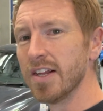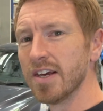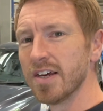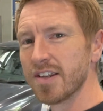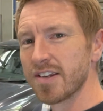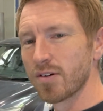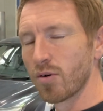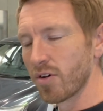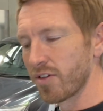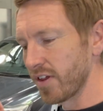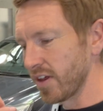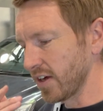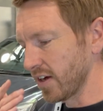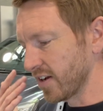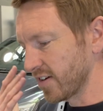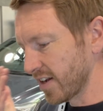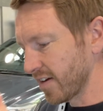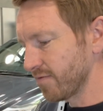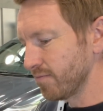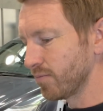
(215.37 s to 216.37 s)
So I think a
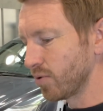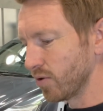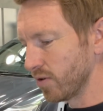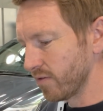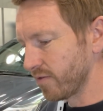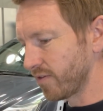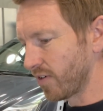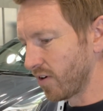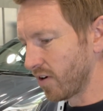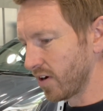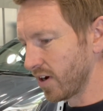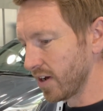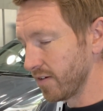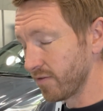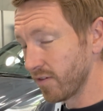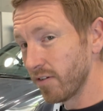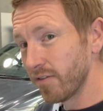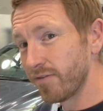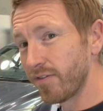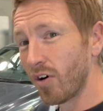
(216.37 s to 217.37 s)
7.5
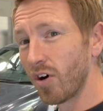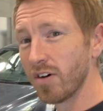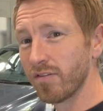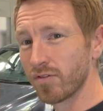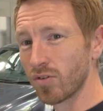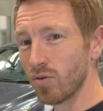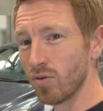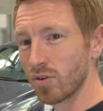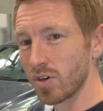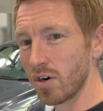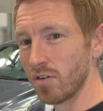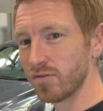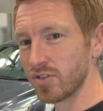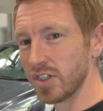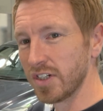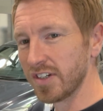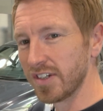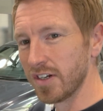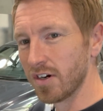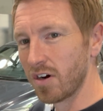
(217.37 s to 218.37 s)
5-door Golf
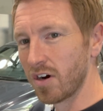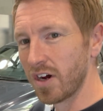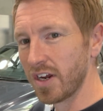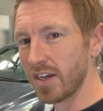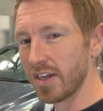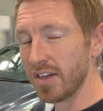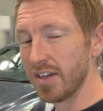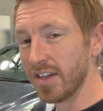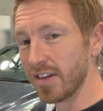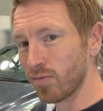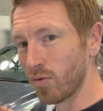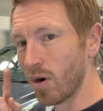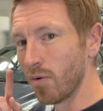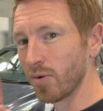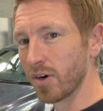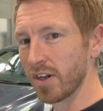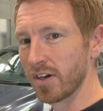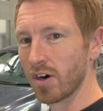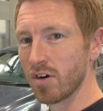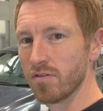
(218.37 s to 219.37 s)
GTI is what I'm
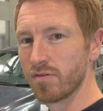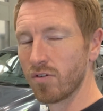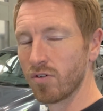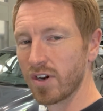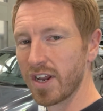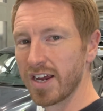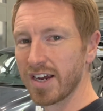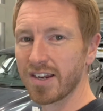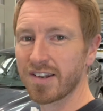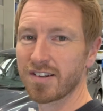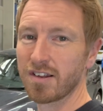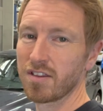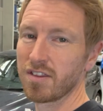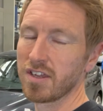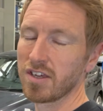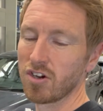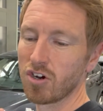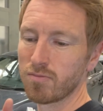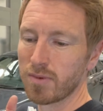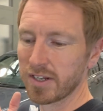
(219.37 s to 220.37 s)
going to go for next. I
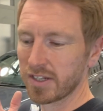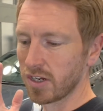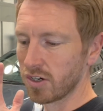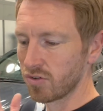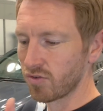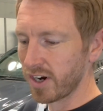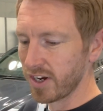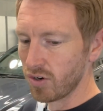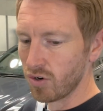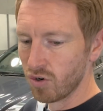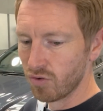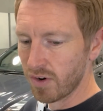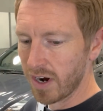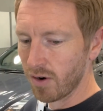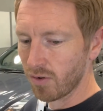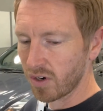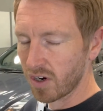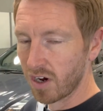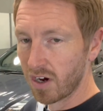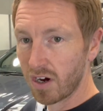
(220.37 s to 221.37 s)
think it'll make a great
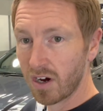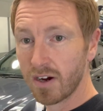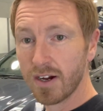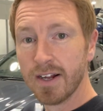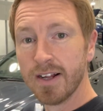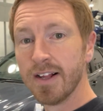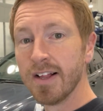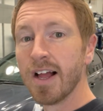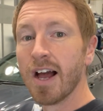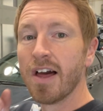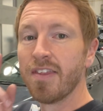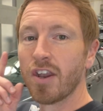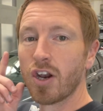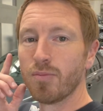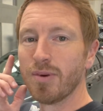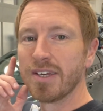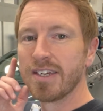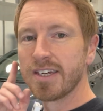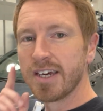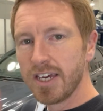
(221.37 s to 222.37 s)
all-round car. And then I'll
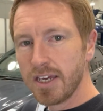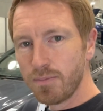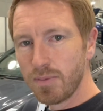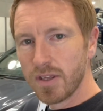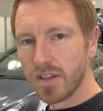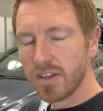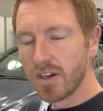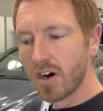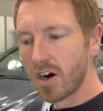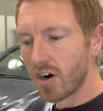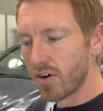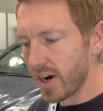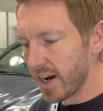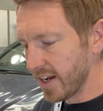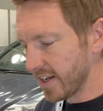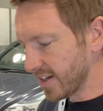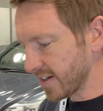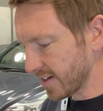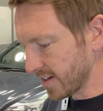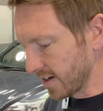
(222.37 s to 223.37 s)
be keeping the
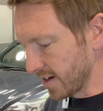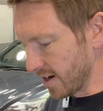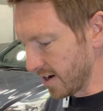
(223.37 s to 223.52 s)
RS.